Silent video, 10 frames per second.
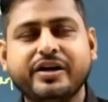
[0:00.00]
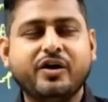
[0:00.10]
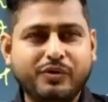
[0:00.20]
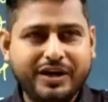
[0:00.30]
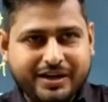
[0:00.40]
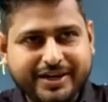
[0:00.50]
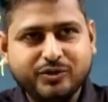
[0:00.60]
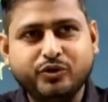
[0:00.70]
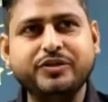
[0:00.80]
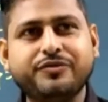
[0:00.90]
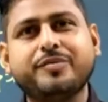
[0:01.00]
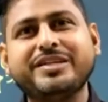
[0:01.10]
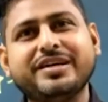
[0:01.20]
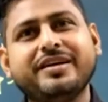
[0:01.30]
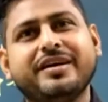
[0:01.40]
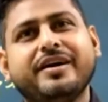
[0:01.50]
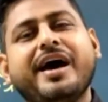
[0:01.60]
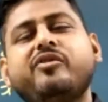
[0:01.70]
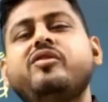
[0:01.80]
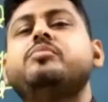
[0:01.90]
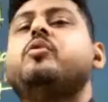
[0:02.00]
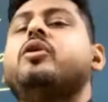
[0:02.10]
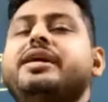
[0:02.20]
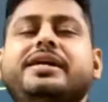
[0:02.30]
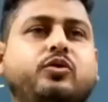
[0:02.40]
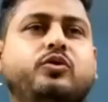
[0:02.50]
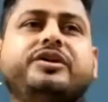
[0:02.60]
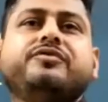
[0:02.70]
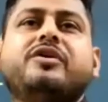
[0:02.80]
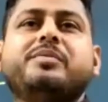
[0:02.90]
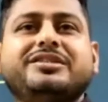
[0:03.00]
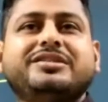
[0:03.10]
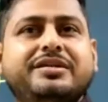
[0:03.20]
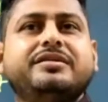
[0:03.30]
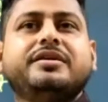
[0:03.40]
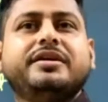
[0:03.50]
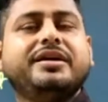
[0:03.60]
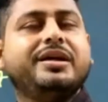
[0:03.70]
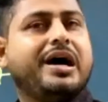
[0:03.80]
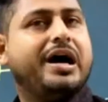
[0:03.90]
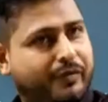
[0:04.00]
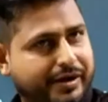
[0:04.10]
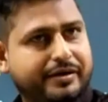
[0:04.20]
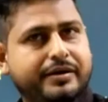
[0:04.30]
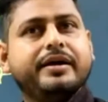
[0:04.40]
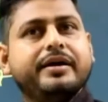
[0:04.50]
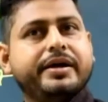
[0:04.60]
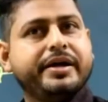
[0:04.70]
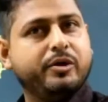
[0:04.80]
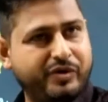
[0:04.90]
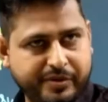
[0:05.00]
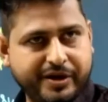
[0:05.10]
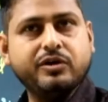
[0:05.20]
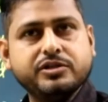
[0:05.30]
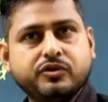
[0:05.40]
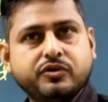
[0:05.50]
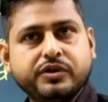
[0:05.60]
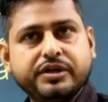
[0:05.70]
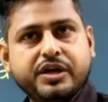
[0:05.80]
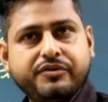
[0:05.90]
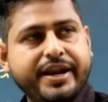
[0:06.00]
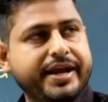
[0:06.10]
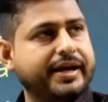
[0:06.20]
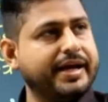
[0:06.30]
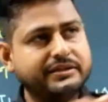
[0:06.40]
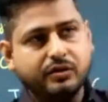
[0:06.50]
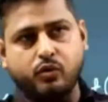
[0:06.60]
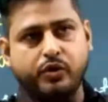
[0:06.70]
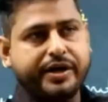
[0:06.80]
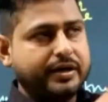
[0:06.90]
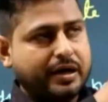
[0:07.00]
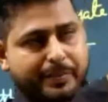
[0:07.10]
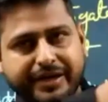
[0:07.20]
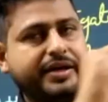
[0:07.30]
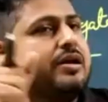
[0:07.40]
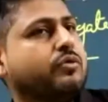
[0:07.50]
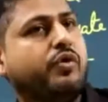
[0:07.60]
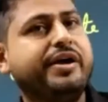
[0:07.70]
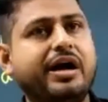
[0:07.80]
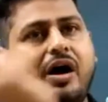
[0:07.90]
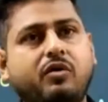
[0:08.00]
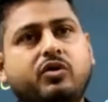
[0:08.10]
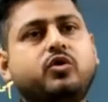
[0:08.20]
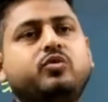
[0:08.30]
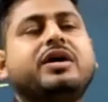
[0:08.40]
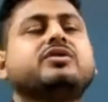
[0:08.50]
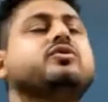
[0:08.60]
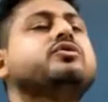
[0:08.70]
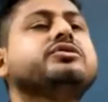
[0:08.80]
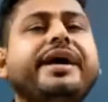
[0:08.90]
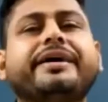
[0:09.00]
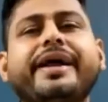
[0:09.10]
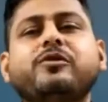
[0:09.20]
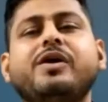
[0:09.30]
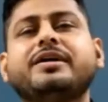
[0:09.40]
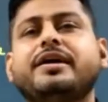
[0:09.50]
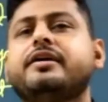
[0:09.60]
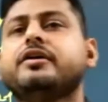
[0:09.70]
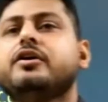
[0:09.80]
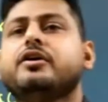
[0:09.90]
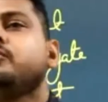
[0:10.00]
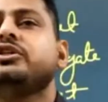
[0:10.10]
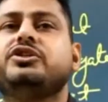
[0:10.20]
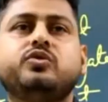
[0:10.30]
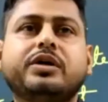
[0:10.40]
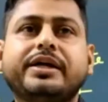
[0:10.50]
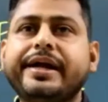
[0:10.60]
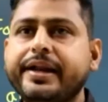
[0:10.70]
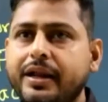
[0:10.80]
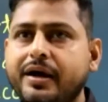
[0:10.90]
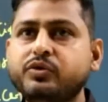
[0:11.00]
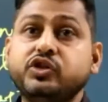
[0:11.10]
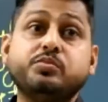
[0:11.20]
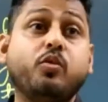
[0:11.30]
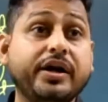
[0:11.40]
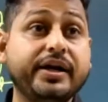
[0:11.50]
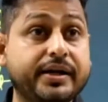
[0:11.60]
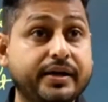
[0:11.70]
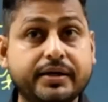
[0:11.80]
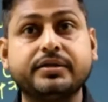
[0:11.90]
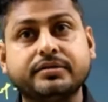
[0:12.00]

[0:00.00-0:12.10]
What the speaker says: We'll collect those information and we'll monitor those information in our environment also. If any connection coming in and going out toward those attack vector, we should get an alert, we should monitor it.